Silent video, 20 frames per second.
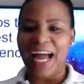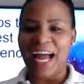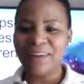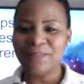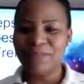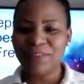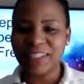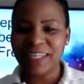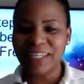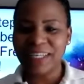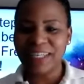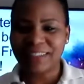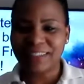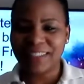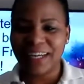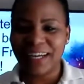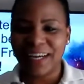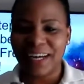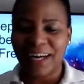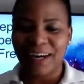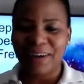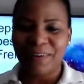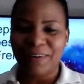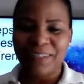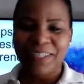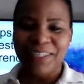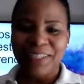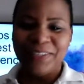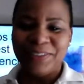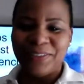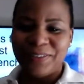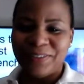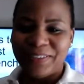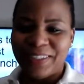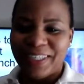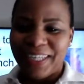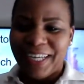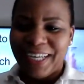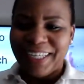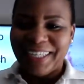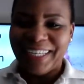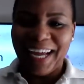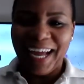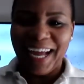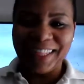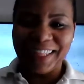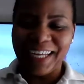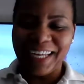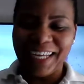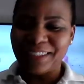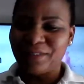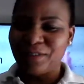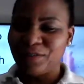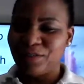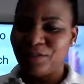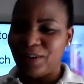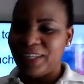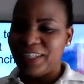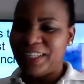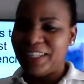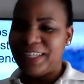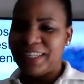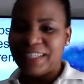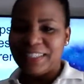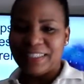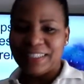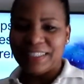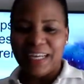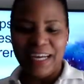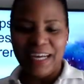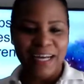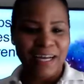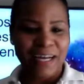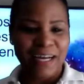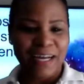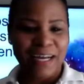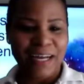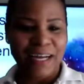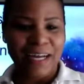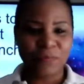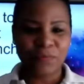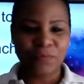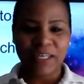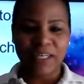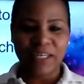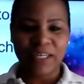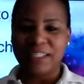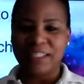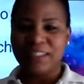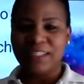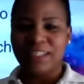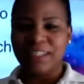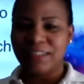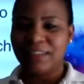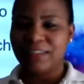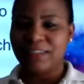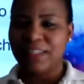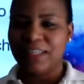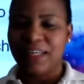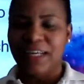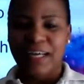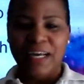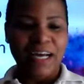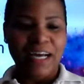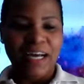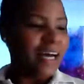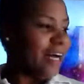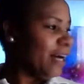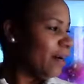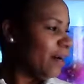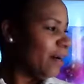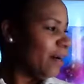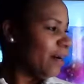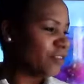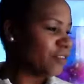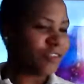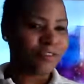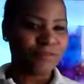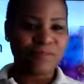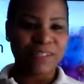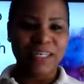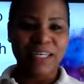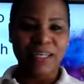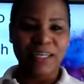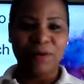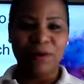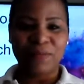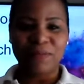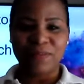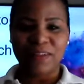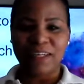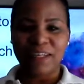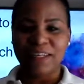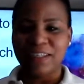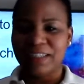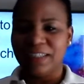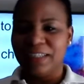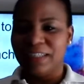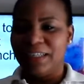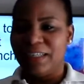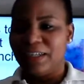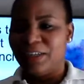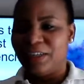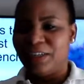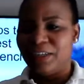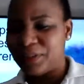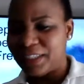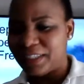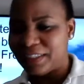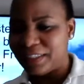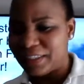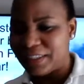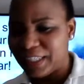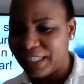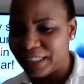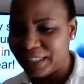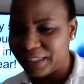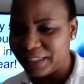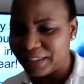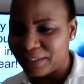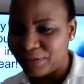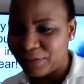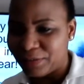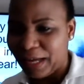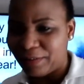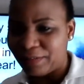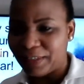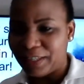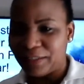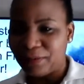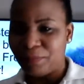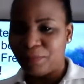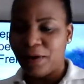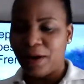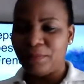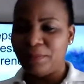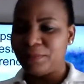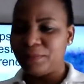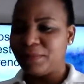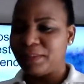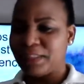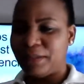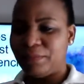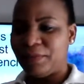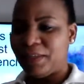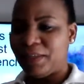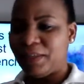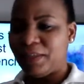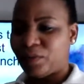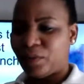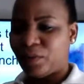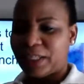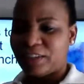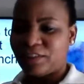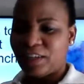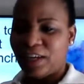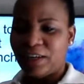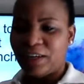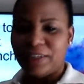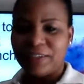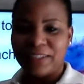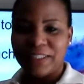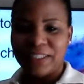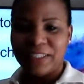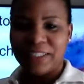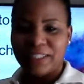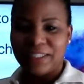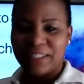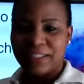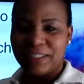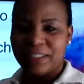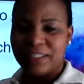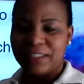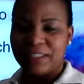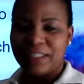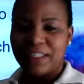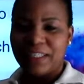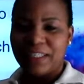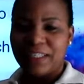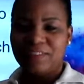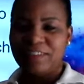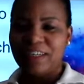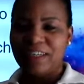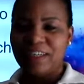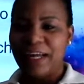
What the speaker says: Vanessa. How are you? Yeah, thanks for joining us. Hope you're getting this stream. Hope you can see this. If you're having any problems, give me a quick shout out in the chat.